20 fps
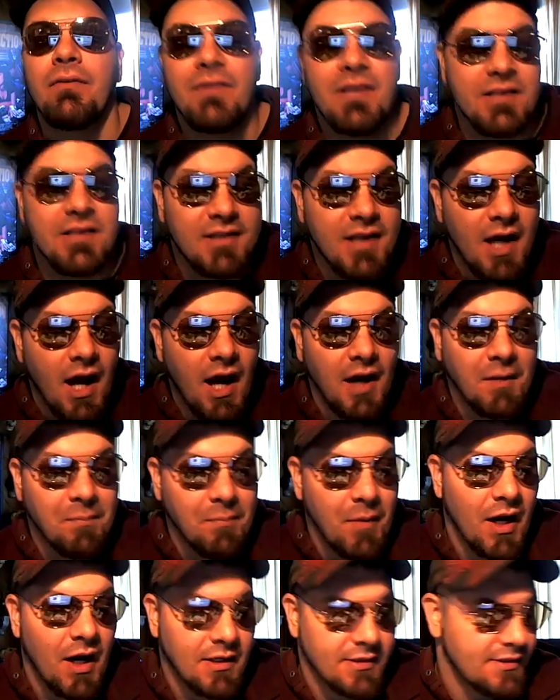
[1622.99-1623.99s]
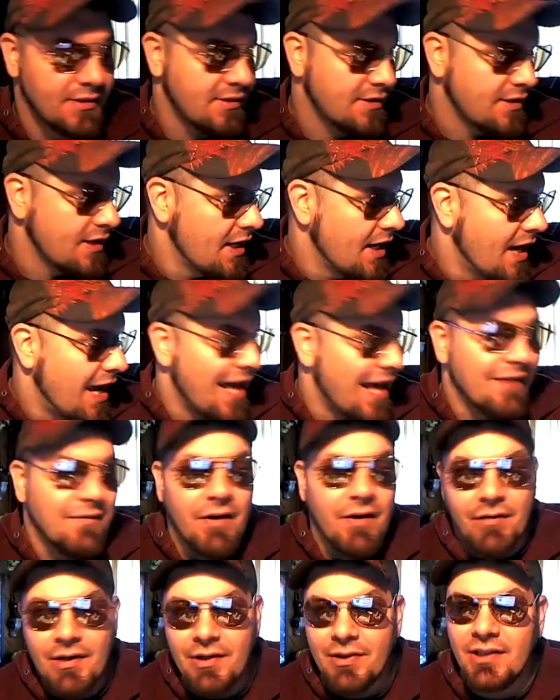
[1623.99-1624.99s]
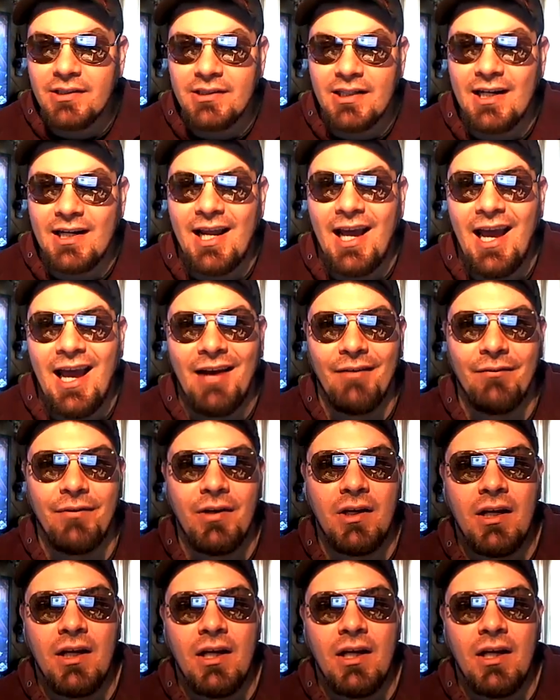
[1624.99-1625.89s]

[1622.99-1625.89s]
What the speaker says: of these cock boxes out of everything that I have.